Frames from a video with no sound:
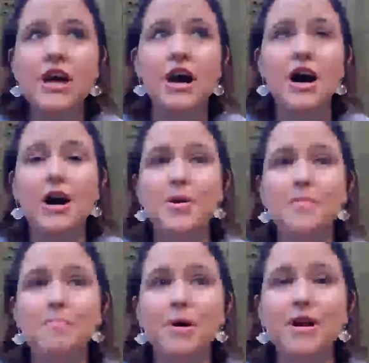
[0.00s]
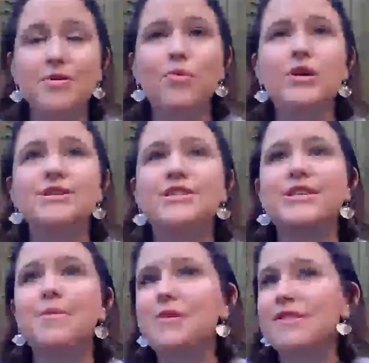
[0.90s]
But it was
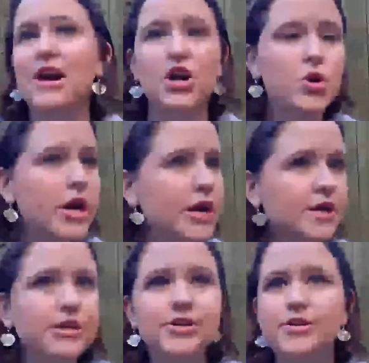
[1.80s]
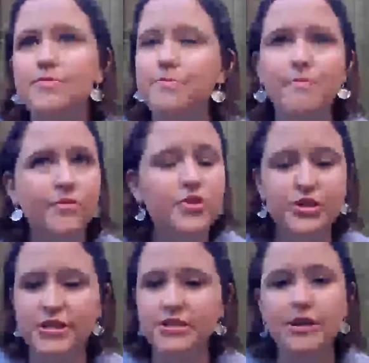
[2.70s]
something that created
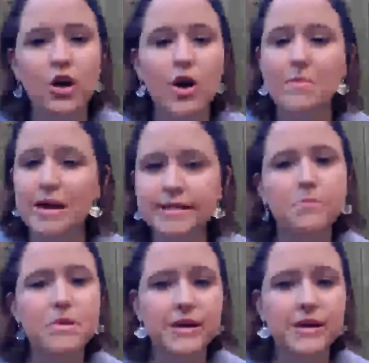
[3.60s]
just, amazing memes